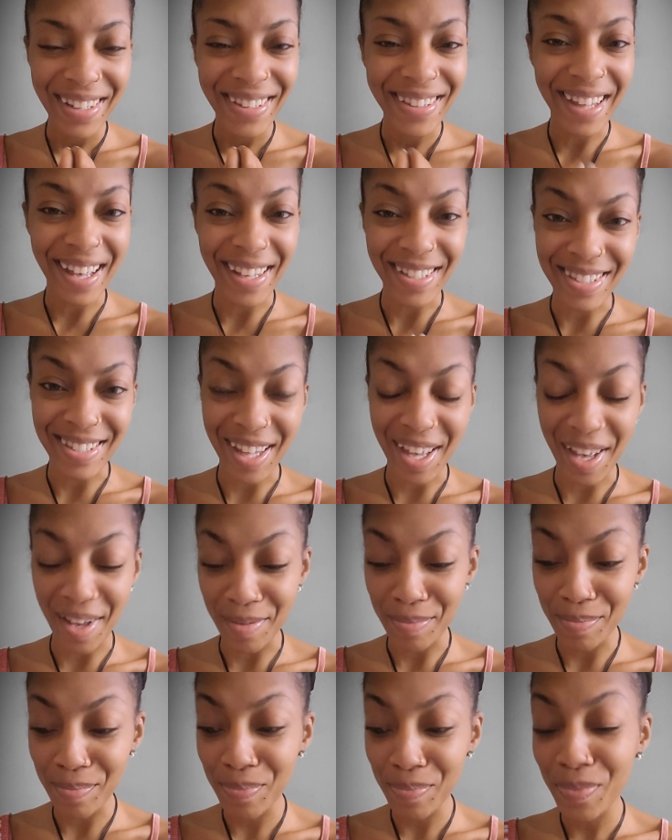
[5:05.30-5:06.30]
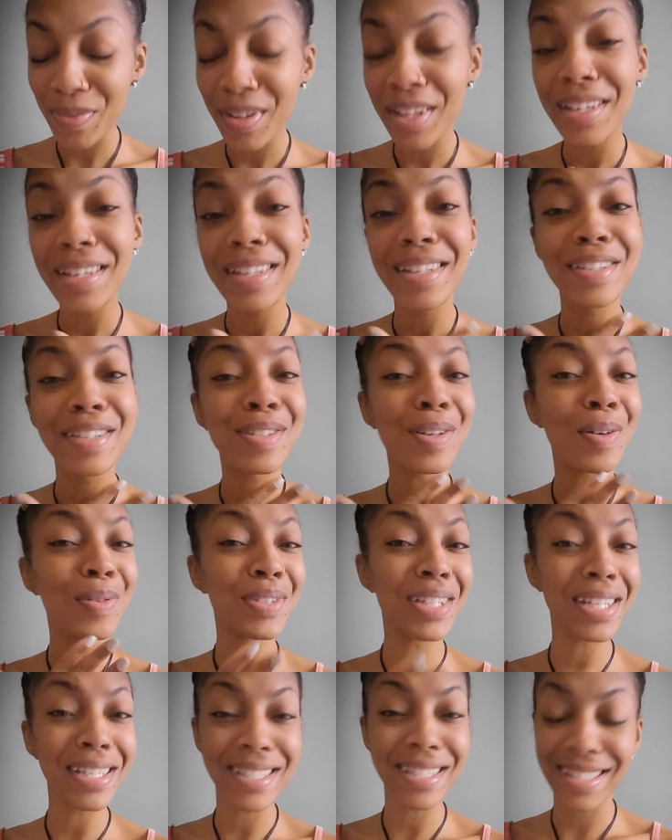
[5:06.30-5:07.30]
that's that. So
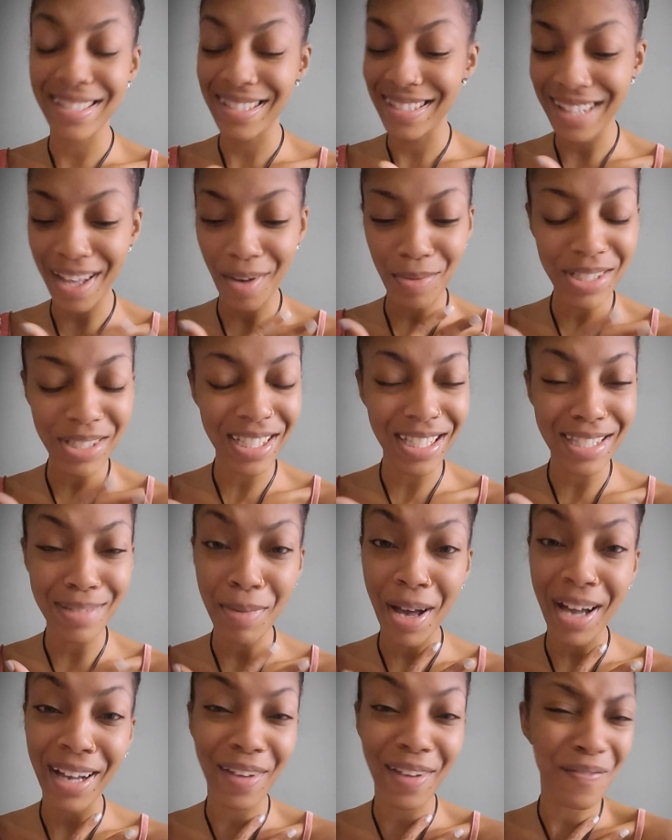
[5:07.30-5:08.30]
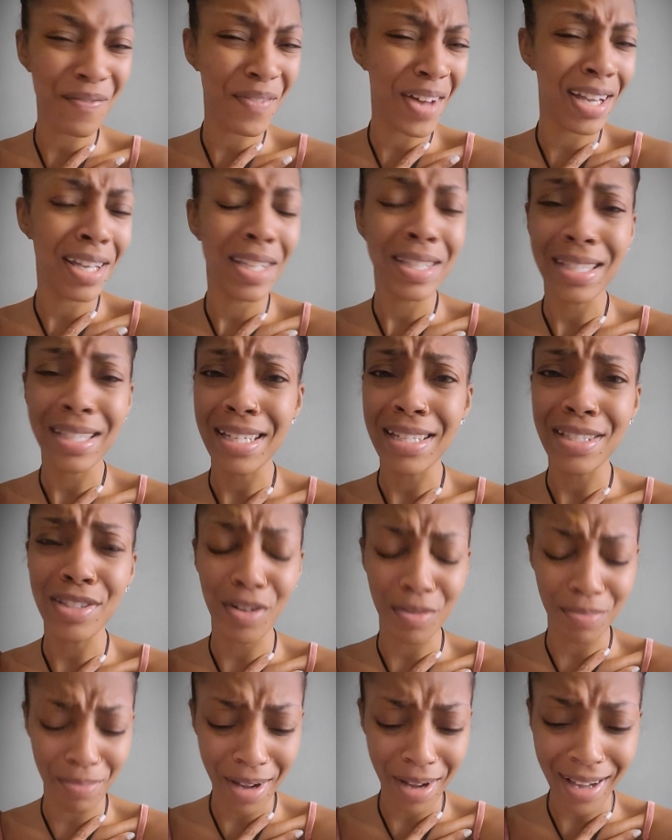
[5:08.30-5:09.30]
this that was just my confess these
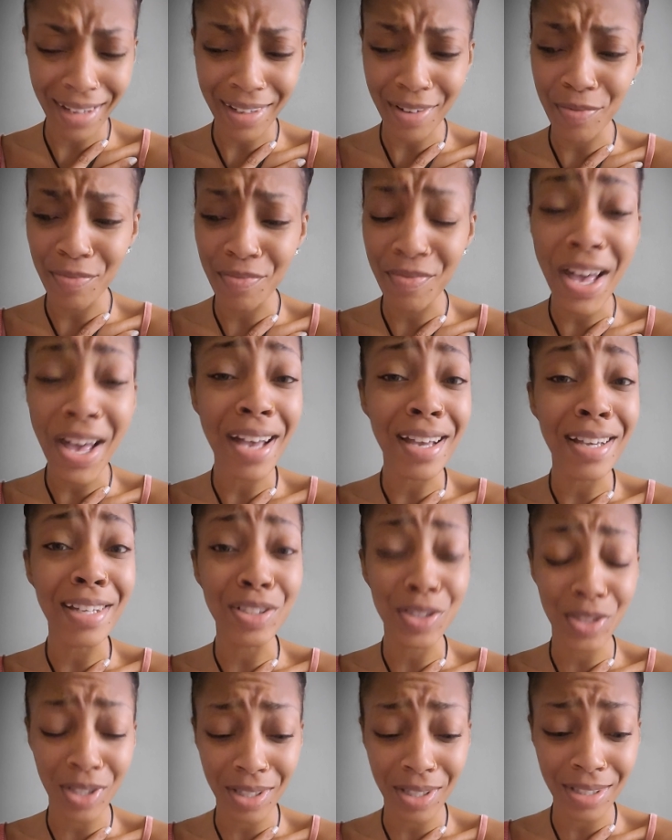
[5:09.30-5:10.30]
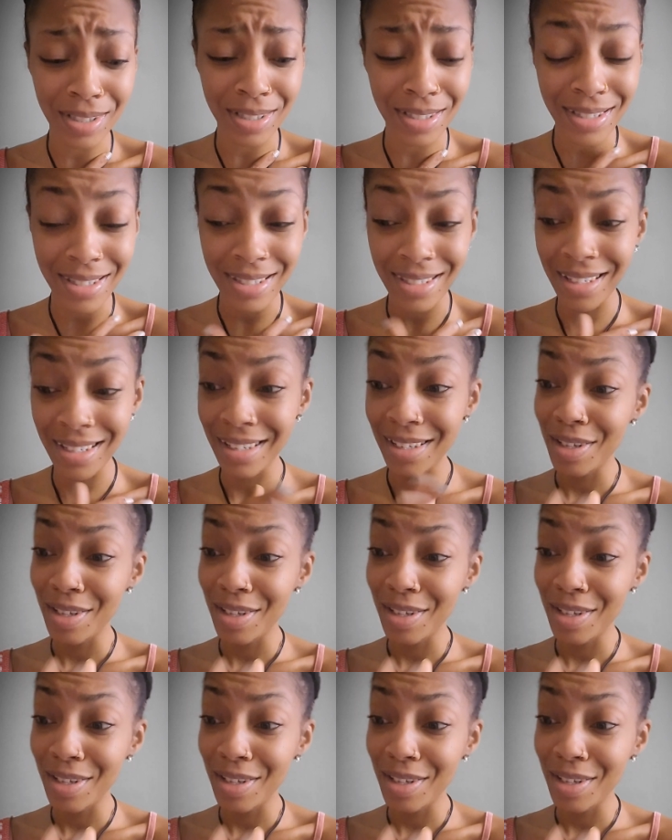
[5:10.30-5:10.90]
are my confessions.